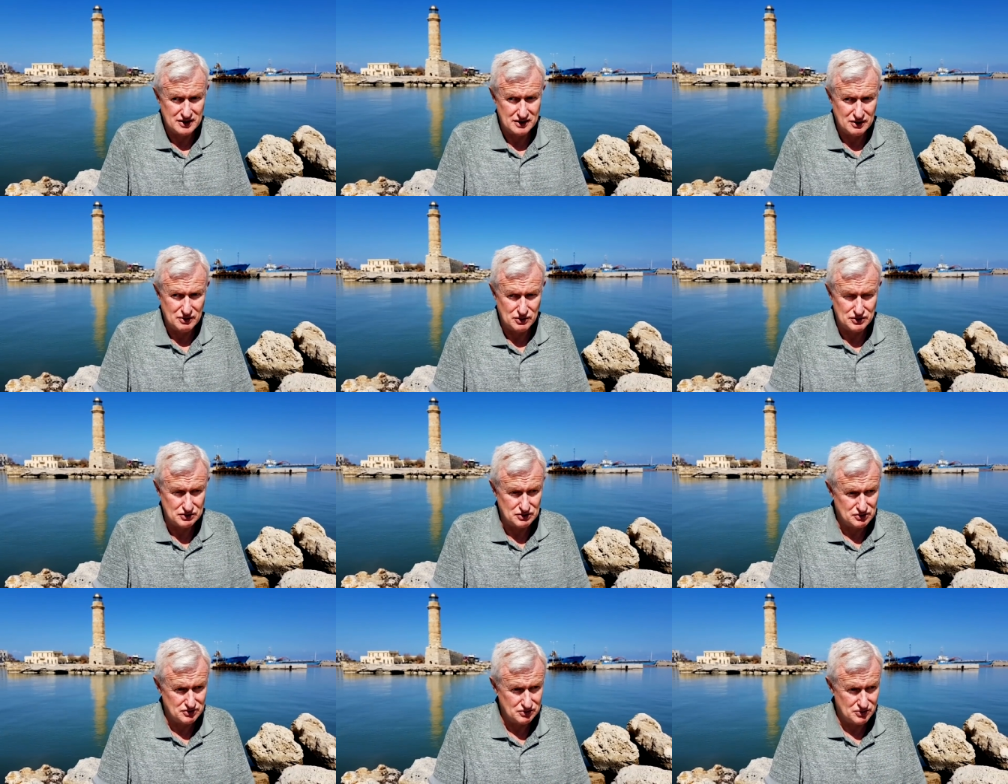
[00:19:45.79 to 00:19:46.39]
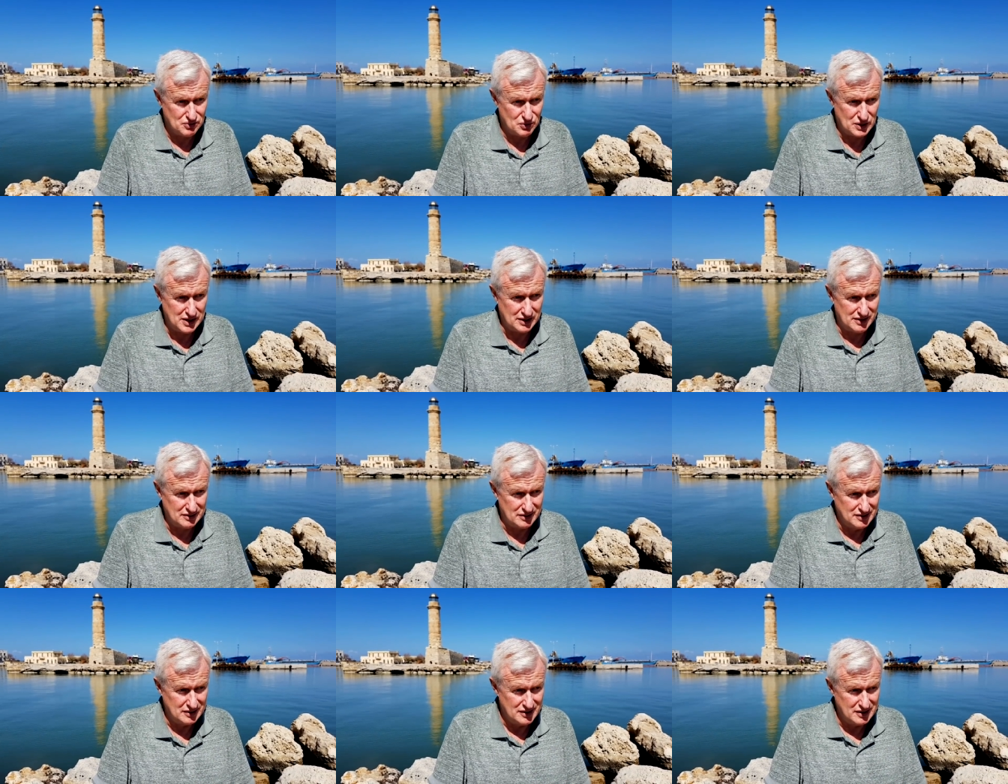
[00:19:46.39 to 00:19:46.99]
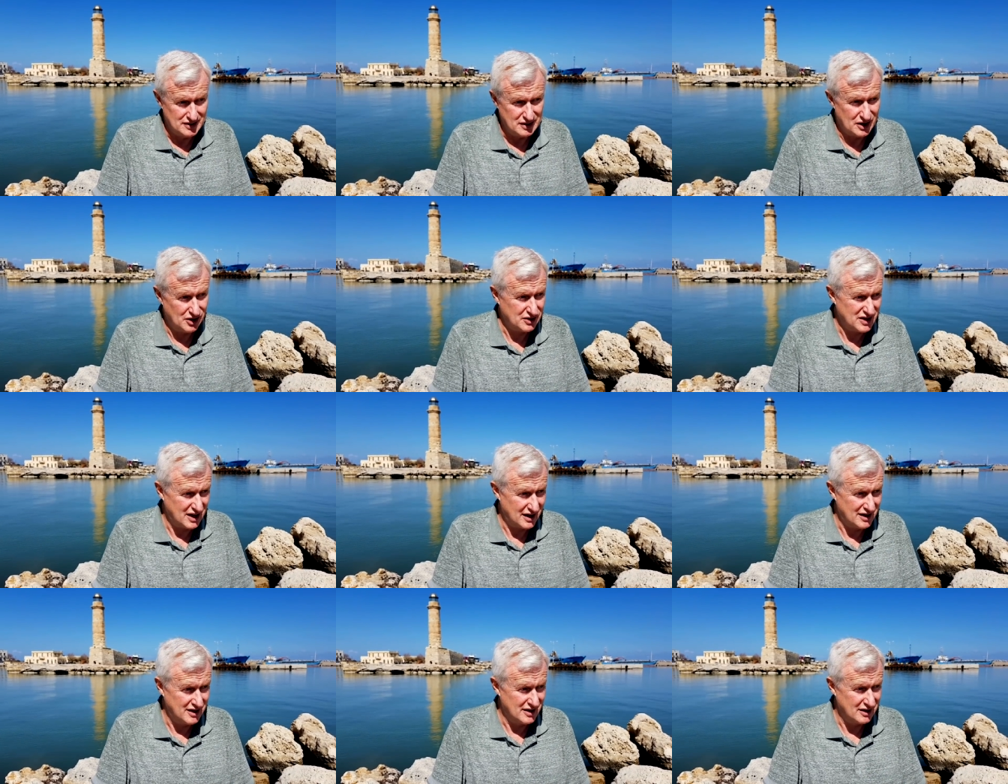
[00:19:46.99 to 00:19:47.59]
Was well,
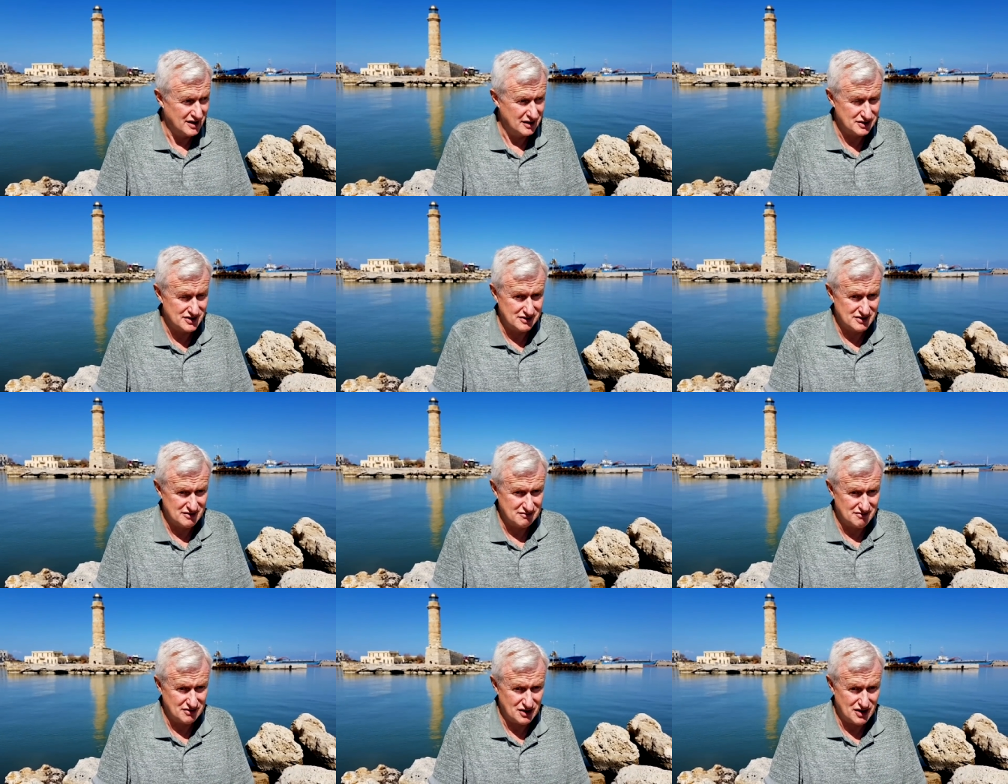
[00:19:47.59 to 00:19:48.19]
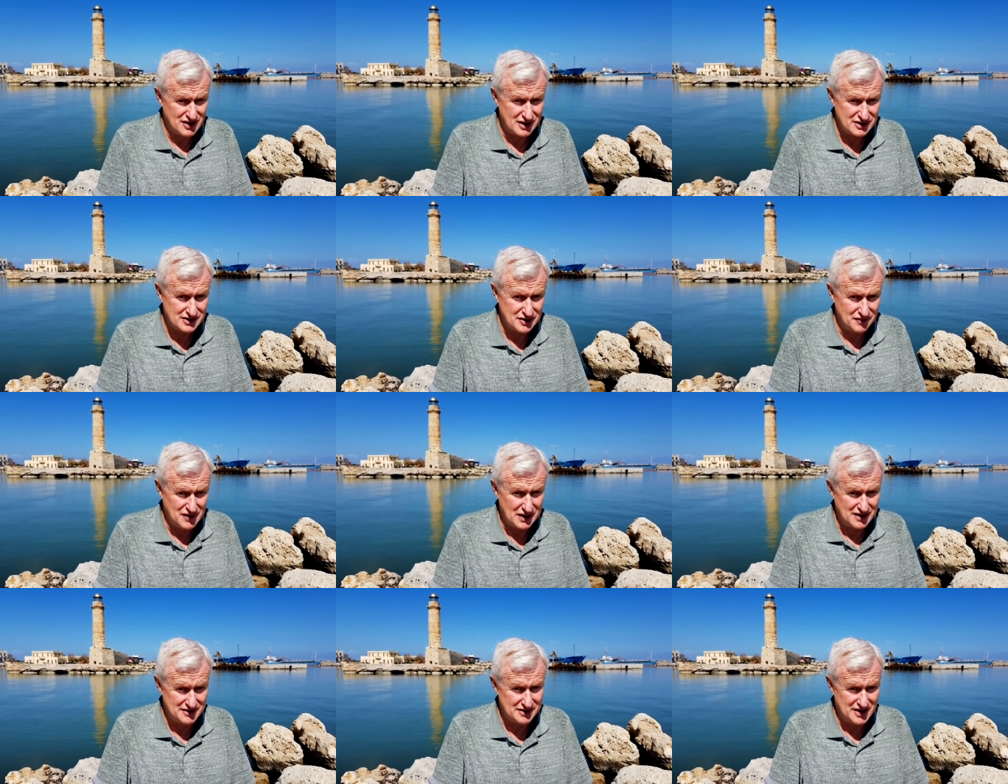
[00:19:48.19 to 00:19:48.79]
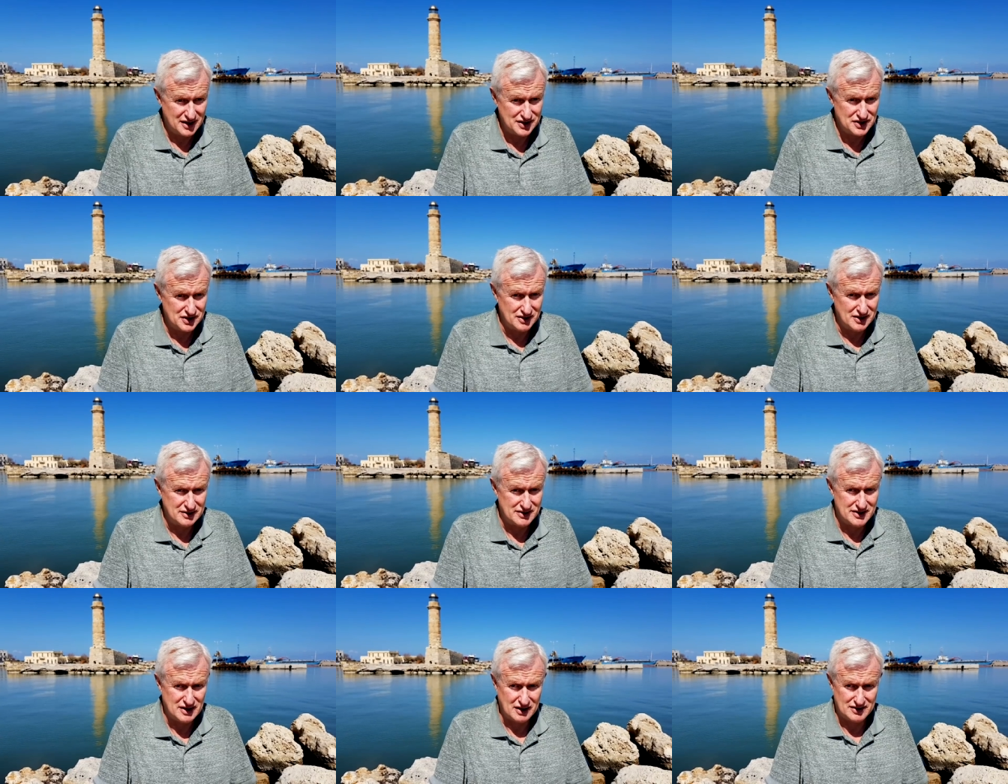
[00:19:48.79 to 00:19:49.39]
okay, it's not our civilization,
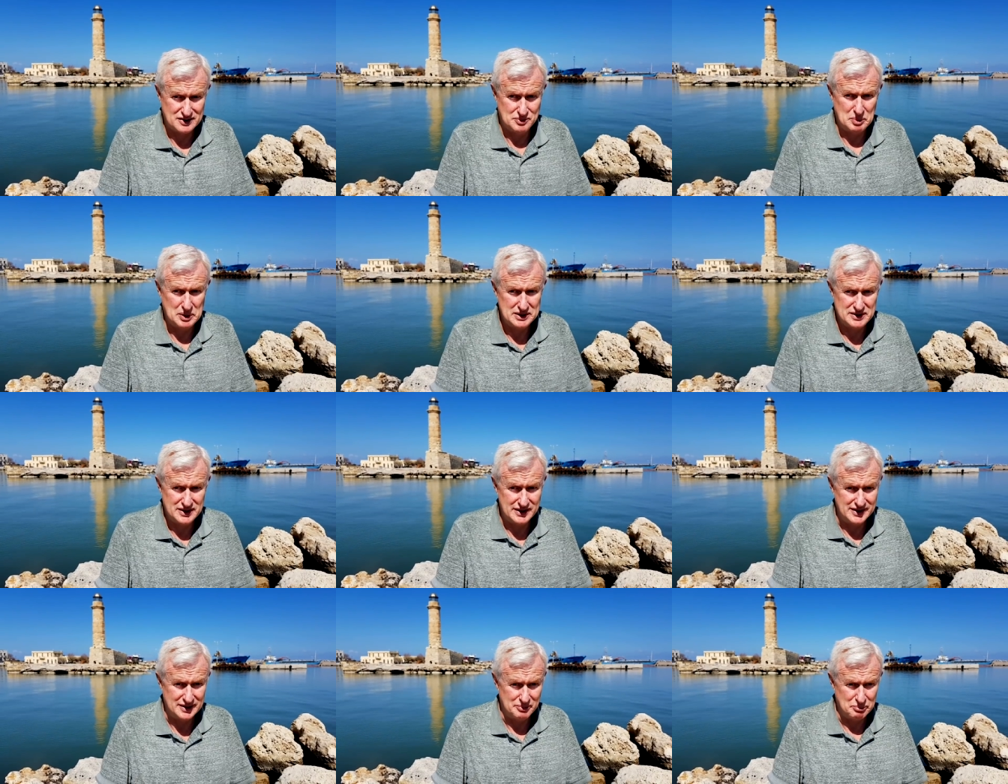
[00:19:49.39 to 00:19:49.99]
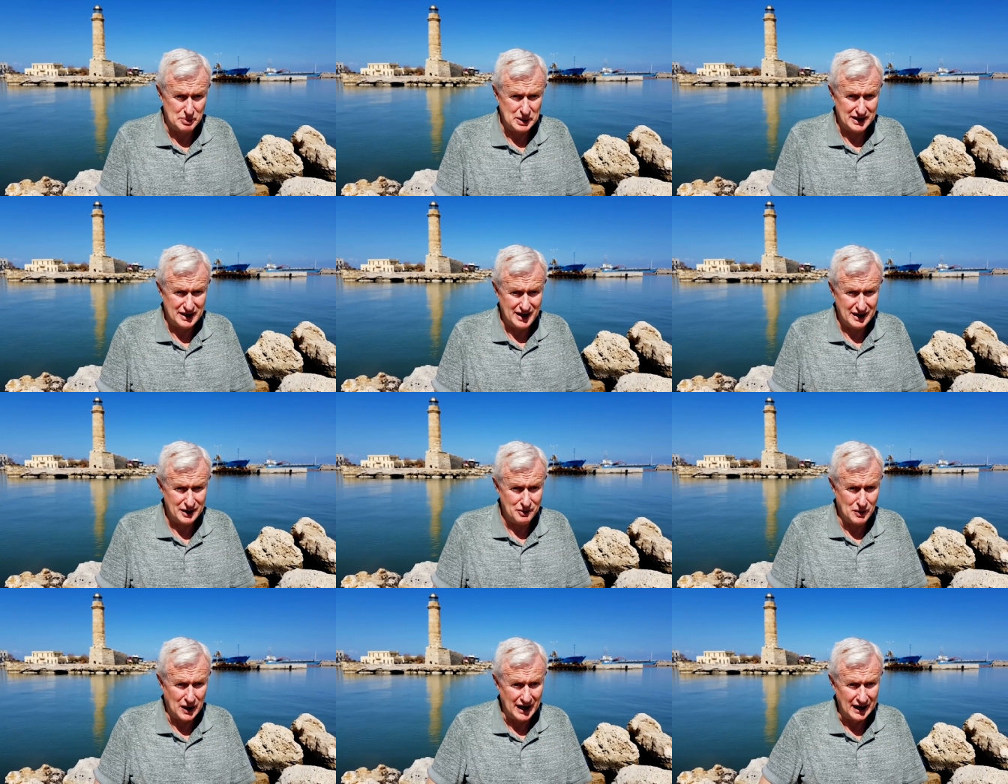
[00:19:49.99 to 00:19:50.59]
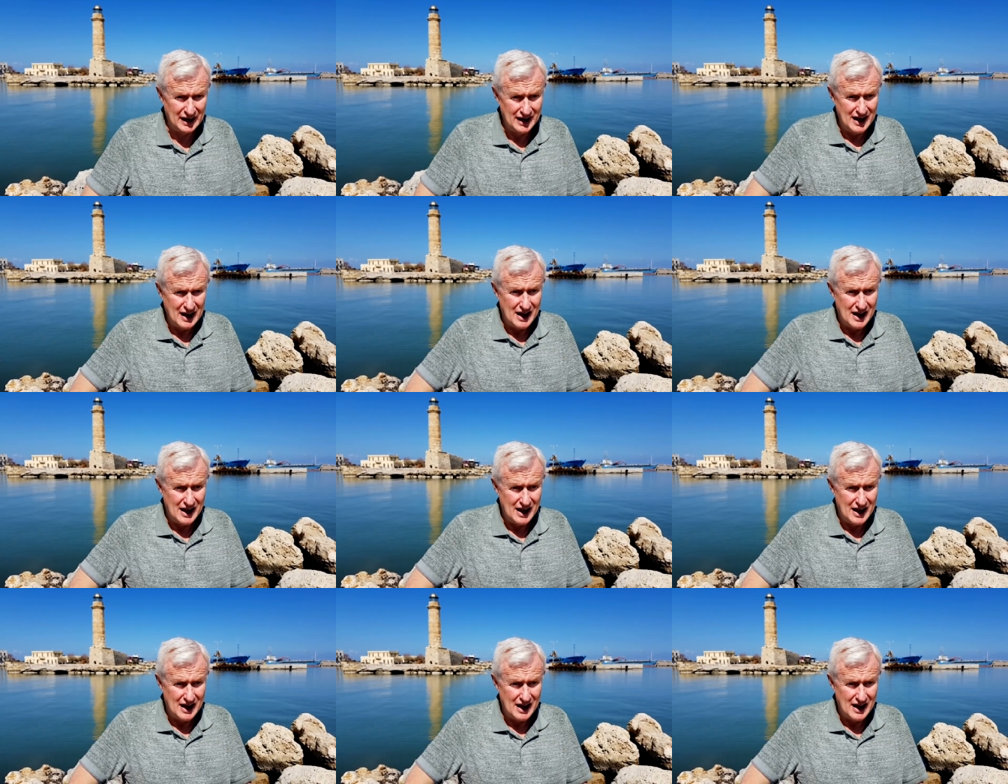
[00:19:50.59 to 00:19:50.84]
it's our species. But anyway,